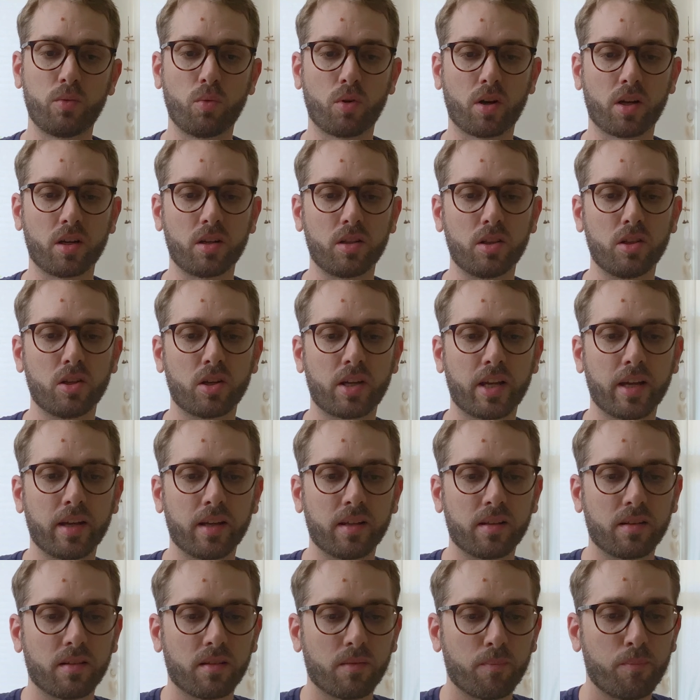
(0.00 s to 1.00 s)
We're going to look
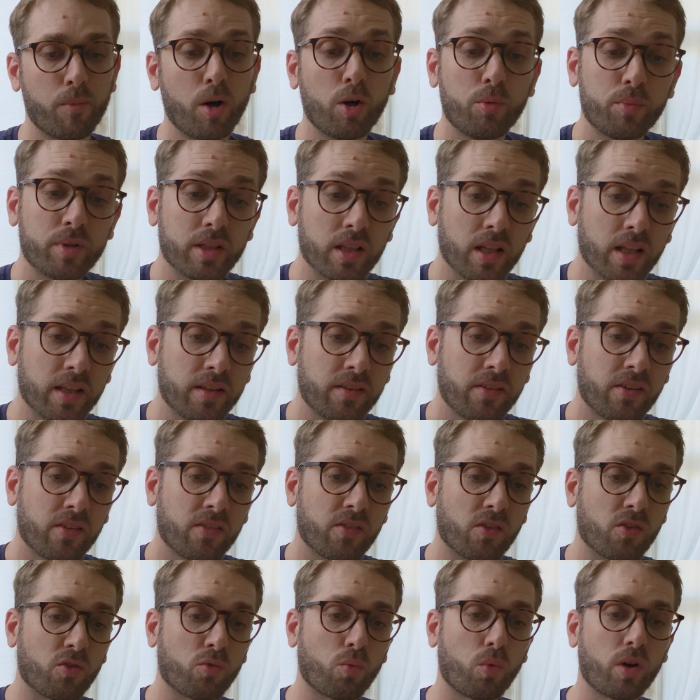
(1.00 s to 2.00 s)
at Moment
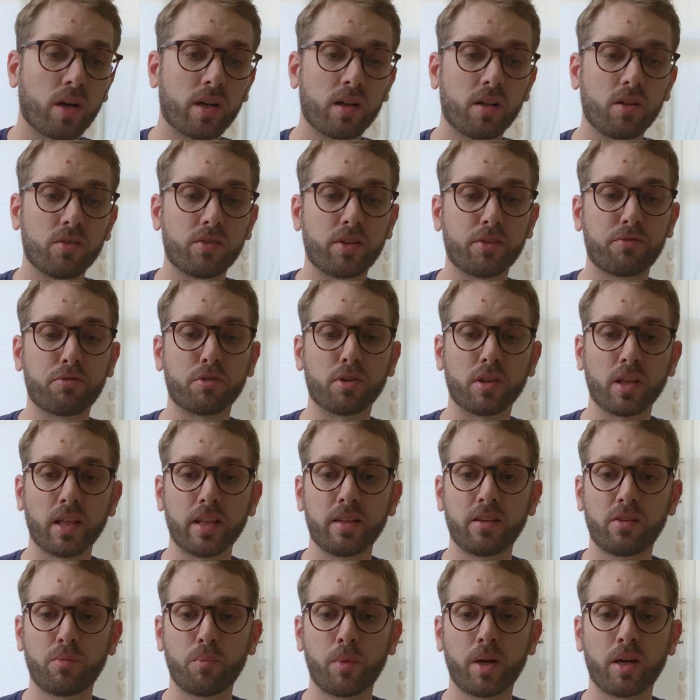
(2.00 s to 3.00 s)
lenses as well, different
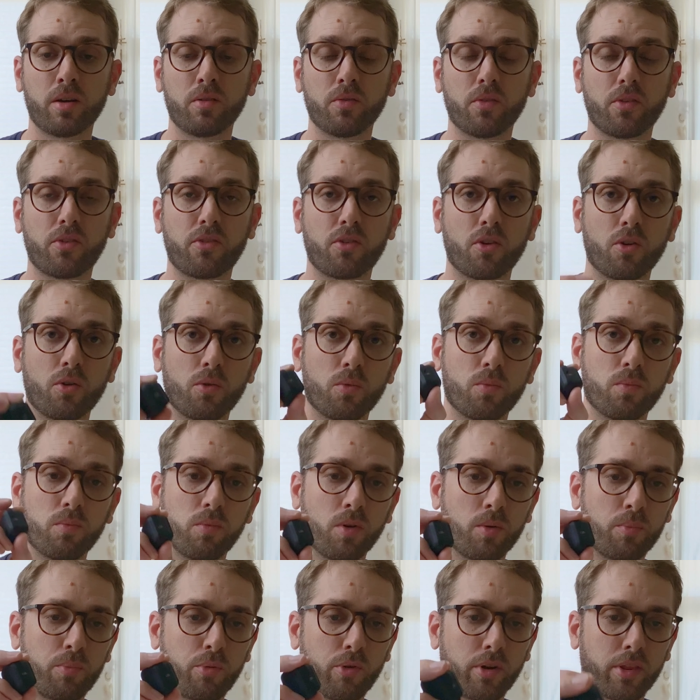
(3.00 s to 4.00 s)
lens mounts. So
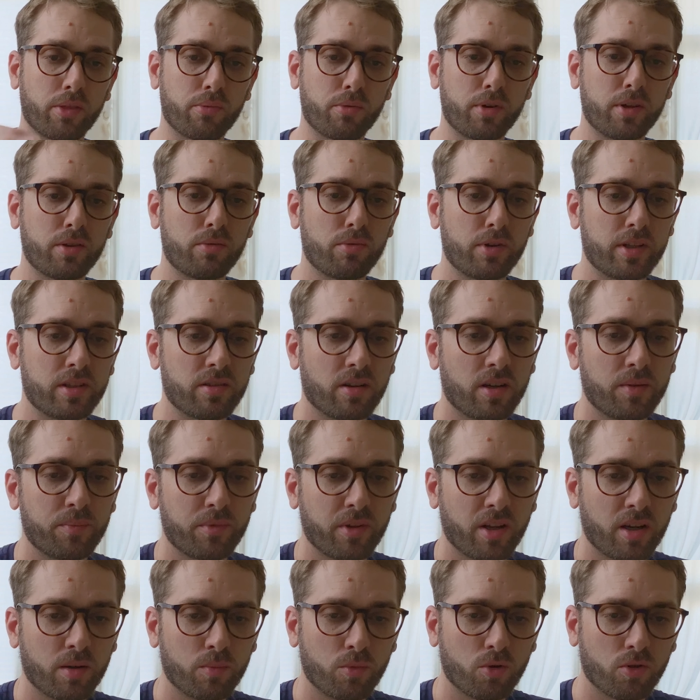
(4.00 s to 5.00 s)
1.33x
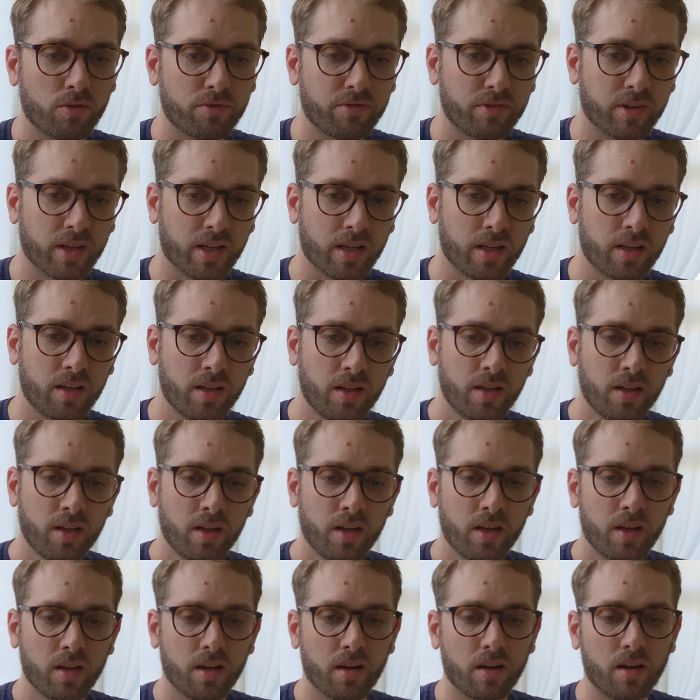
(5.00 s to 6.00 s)
anamorphic.
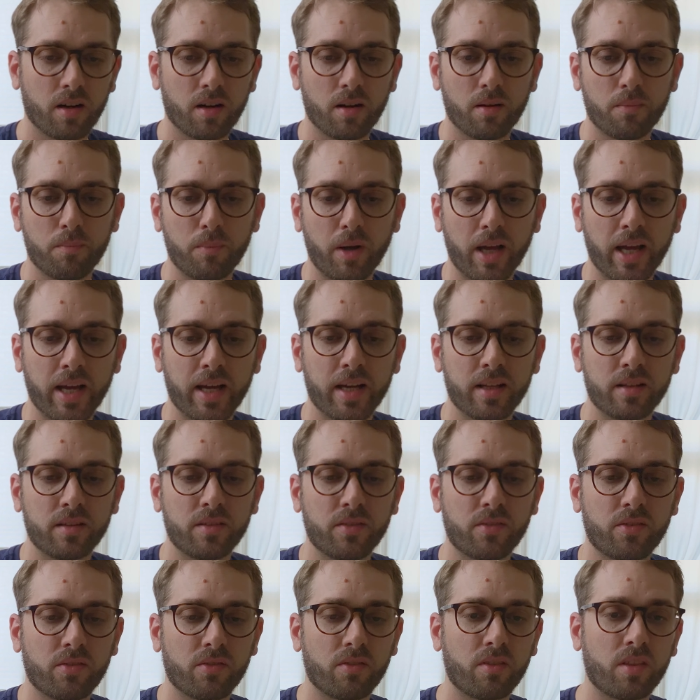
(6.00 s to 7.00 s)

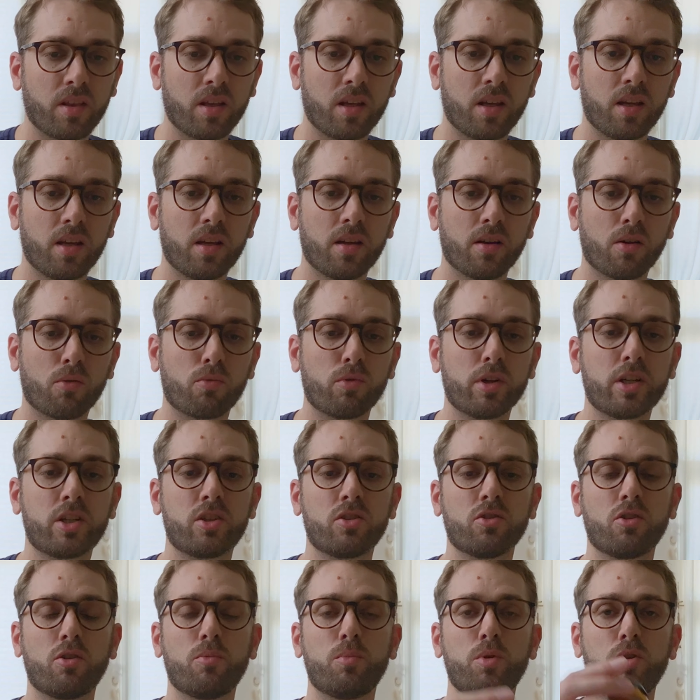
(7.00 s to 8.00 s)
And the
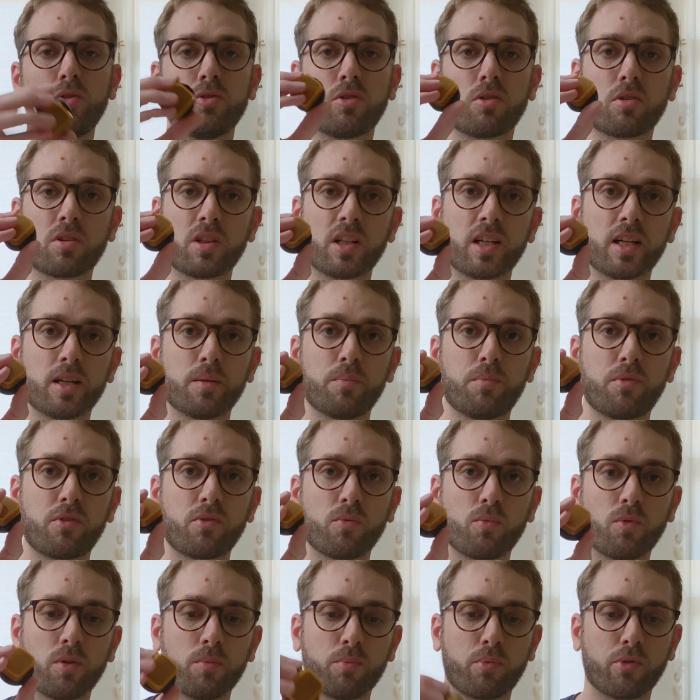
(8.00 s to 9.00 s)
original Moondog Labs
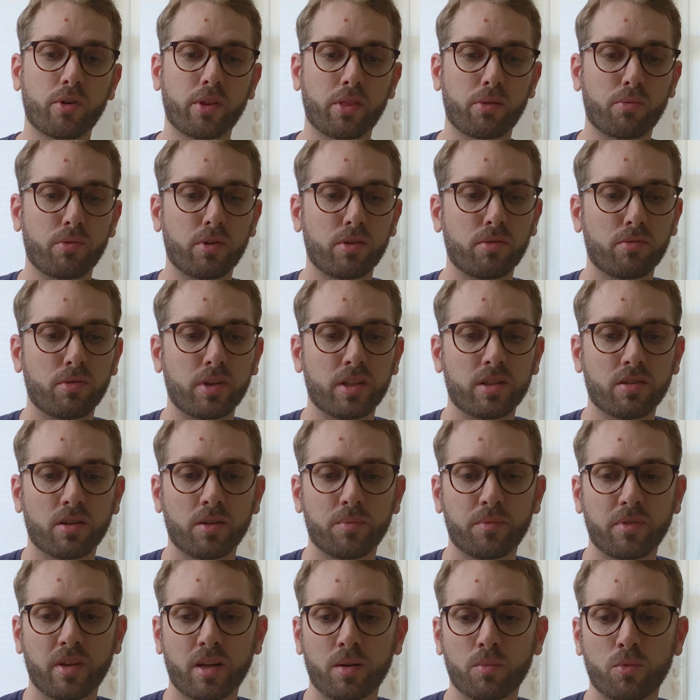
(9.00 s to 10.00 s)

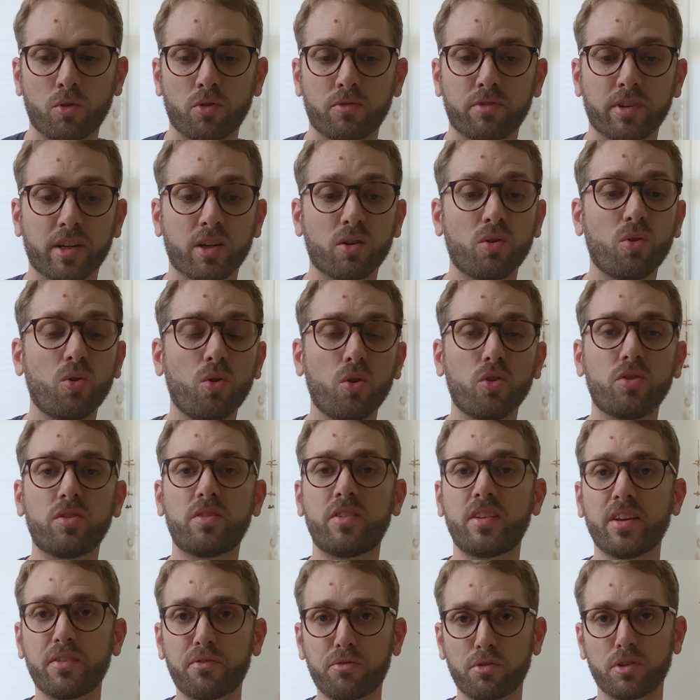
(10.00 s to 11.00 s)
1.33x anamorphic, all
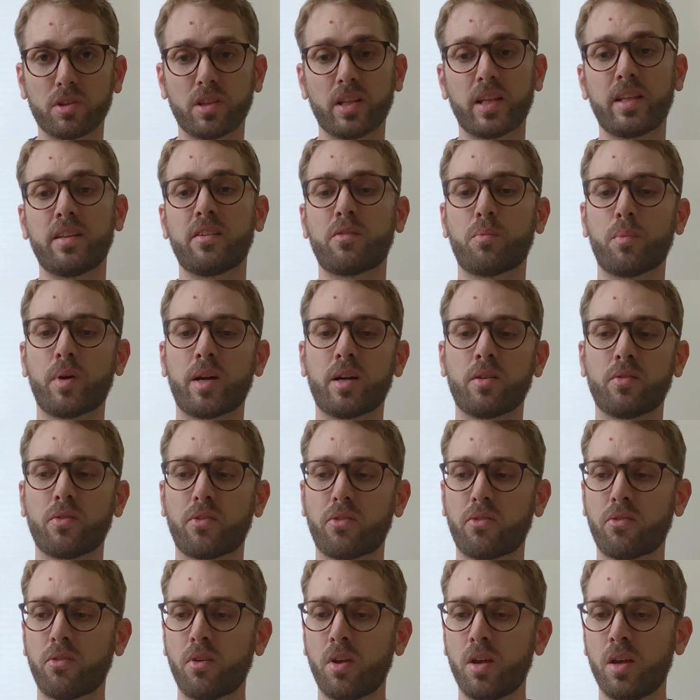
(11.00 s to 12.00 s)
different lens
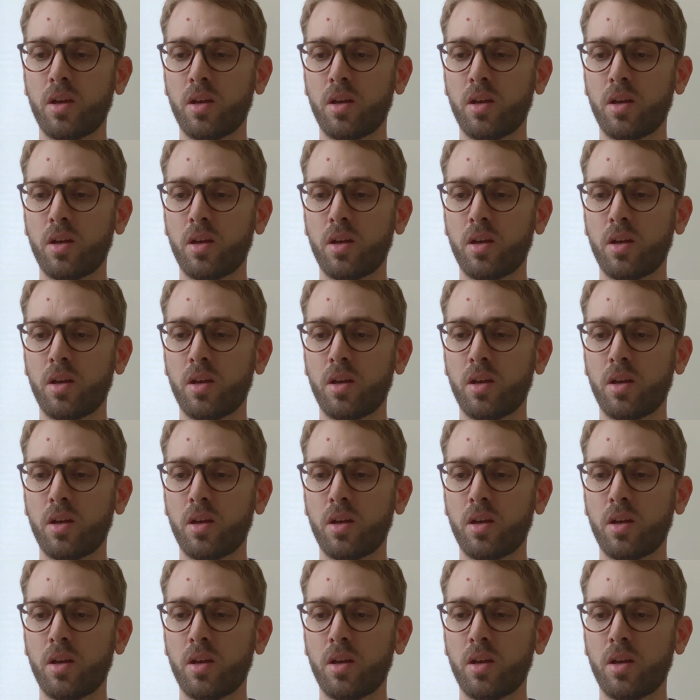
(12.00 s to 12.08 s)
mounts.